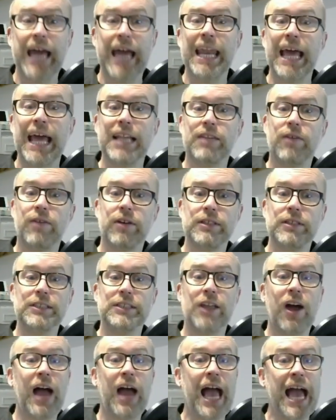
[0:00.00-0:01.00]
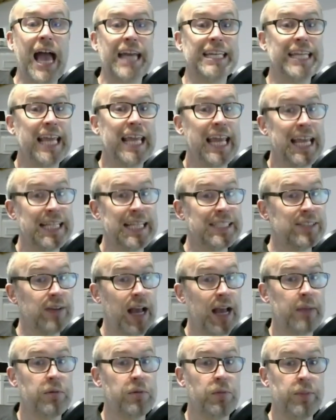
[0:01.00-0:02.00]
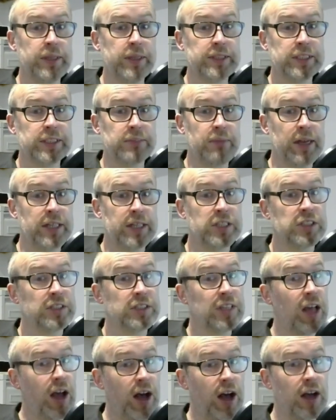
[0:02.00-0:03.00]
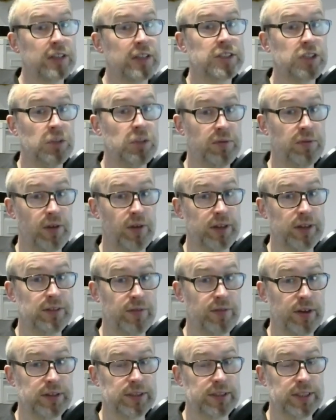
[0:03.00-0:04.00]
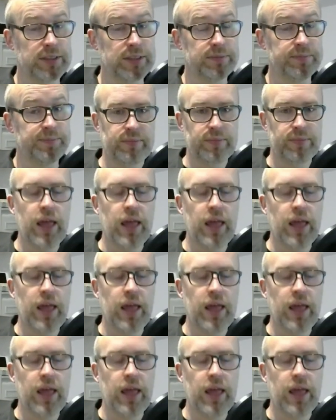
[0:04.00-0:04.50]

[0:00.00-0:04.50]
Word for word: and devices that are added into Apple Business Managers are supervised devices.